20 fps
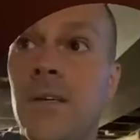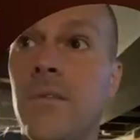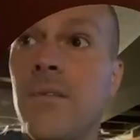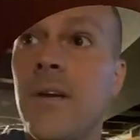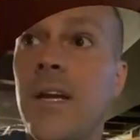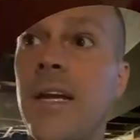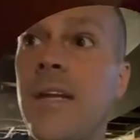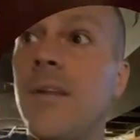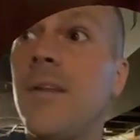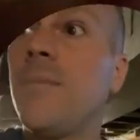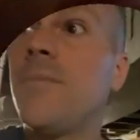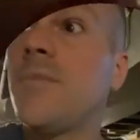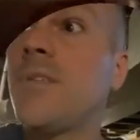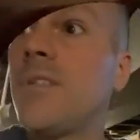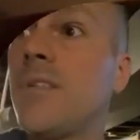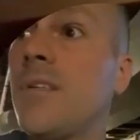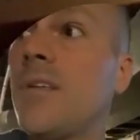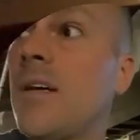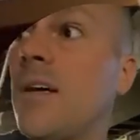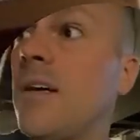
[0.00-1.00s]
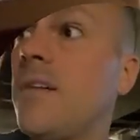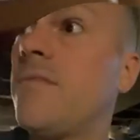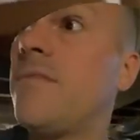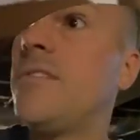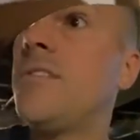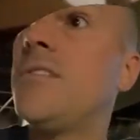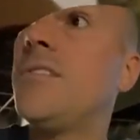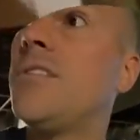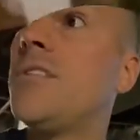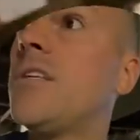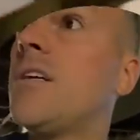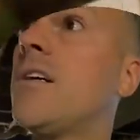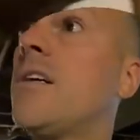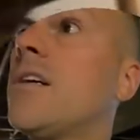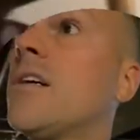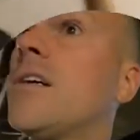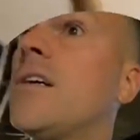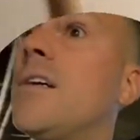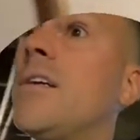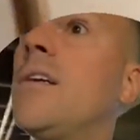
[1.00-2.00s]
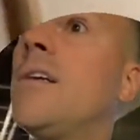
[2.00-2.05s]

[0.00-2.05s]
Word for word: Random stuff and junk.